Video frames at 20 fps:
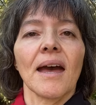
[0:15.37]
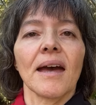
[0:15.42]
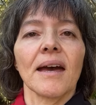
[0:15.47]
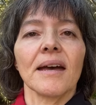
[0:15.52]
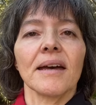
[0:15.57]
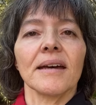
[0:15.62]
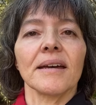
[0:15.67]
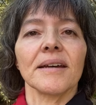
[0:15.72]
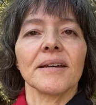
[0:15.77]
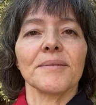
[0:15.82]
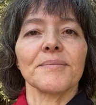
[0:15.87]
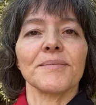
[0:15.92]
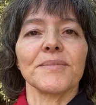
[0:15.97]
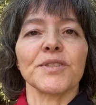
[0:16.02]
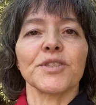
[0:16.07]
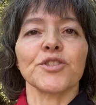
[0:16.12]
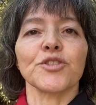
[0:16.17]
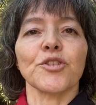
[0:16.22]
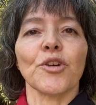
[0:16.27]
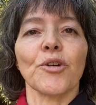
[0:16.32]
Um,
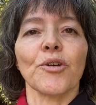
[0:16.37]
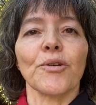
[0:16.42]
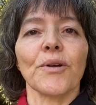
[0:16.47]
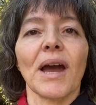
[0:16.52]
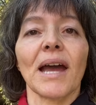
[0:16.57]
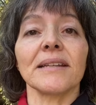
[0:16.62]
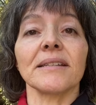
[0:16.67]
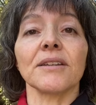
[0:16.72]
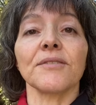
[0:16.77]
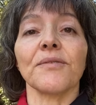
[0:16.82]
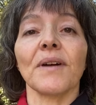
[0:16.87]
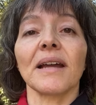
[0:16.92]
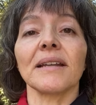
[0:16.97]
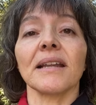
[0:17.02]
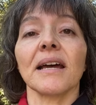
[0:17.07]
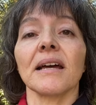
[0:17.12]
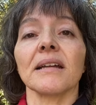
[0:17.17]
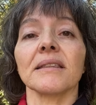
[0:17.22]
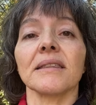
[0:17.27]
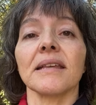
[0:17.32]
so I did
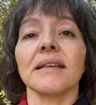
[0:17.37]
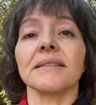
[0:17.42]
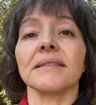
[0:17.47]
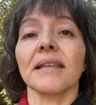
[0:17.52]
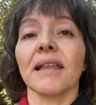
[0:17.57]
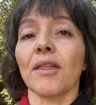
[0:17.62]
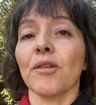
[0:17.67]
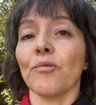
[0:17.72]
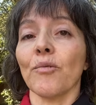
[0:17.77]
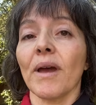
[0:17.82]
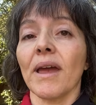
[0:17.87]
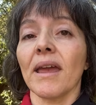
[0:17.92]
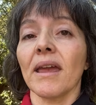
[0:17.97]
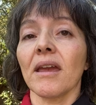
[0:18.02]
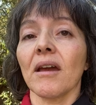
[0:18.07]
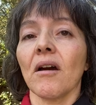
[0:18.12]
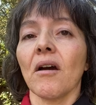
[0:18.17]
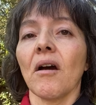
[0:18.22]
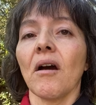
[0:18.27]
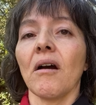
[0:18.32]
find out there's another
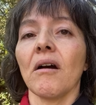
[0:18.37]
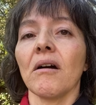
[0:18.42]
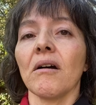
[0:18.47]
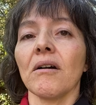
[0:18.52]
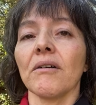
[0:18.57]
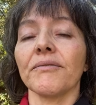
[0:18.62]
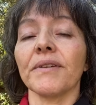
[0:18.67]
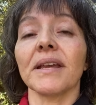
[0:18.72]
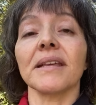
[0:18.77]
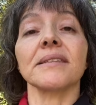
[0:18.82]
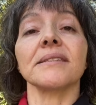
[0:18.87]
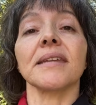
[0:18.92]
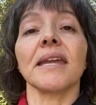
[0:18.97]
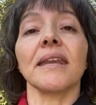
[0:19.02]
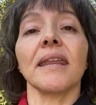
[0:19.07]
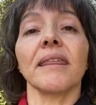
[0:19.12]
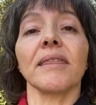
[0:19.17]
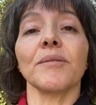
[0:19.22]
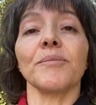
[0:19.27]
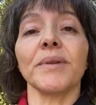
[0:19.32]
way of
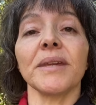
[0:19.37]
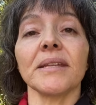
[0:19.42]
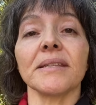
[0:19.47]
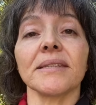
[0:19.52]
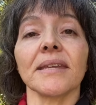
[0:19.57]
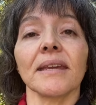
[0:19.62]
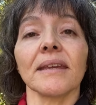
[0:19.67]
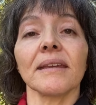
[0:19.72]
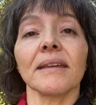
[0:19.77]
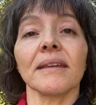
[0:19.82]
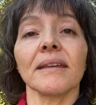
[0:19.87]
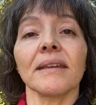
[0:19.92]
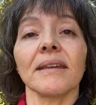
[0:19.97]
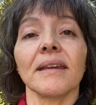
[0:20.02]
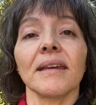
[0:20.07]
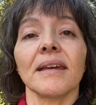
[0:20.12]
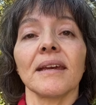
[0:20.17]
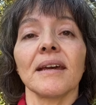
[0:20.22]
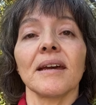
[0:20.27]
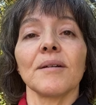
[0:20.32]
extending the meeting
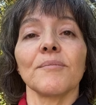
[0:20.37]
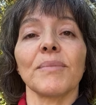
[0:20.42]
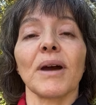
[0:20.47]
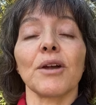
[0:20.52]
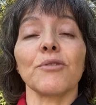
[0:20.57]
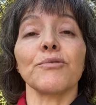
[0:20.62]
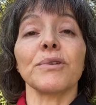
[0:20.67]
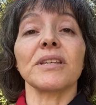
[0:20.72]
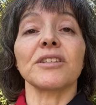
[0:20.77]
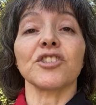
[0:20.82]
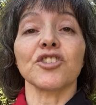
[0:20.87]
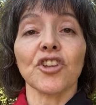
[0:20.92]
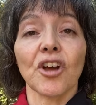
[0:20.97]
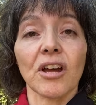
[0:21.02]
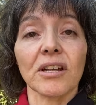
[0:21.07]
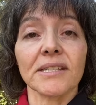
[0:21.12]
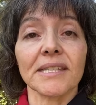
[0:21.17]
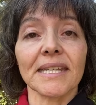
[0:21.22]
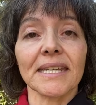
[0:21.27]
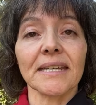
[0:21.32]
by
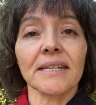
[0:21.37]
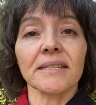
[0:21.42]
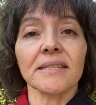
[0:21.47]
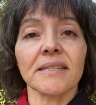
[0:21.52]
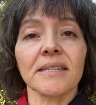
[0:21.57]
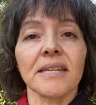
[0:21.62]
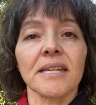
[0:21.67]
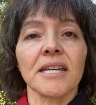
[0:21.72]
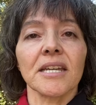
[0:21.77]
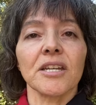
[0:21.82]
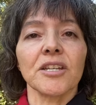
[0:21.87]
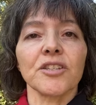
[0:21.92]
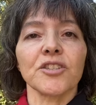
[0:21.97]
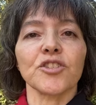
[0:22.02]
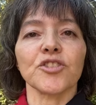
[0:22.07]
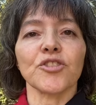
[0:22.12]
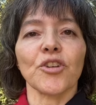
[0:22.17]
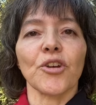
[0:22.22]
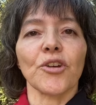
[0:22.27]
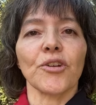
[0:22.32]
restarting it.
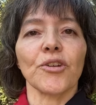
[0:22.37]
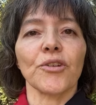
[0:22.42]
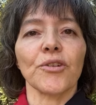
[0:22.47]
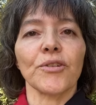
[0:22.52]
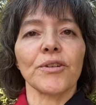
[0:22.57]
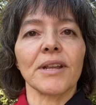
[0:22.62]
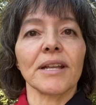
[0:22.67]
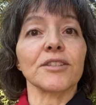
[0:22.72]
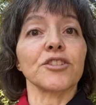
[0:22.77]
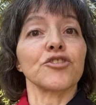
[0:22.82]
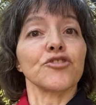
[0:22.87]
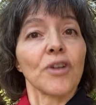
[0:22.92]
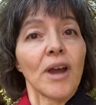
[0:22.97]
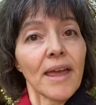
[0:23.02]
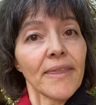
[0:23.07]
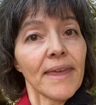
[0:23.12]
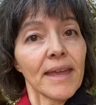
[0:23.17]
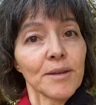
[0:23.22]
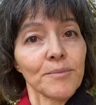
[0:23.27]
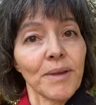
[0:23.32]
So let's
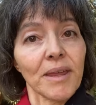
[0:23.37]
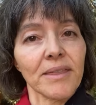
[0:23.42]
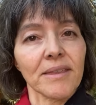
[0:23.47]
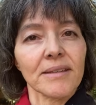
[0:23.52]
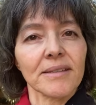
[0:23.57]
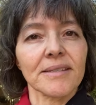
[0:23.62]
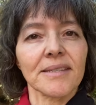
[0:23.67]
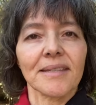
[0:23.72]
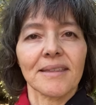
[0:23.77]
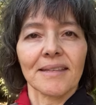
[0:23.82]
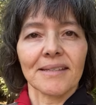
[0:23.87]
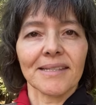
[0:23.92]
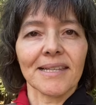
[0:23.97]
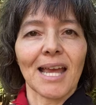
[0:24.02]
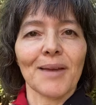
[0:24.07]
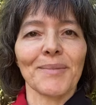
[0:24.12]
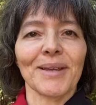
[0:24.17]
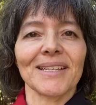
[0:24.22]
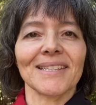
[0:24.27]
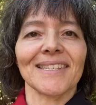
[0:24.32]
try that method this
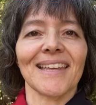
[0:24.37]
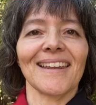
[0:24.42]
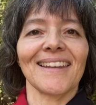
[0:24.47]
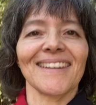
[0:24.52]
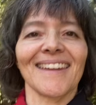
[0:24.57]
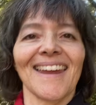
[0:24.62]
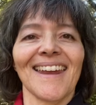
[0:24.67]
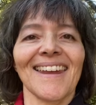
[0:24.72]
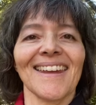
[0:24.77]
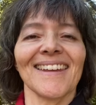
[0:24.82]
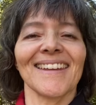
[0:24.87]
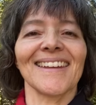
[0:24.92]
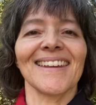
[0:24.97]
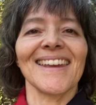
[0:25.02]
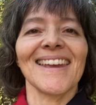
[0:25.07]
coming Saturday.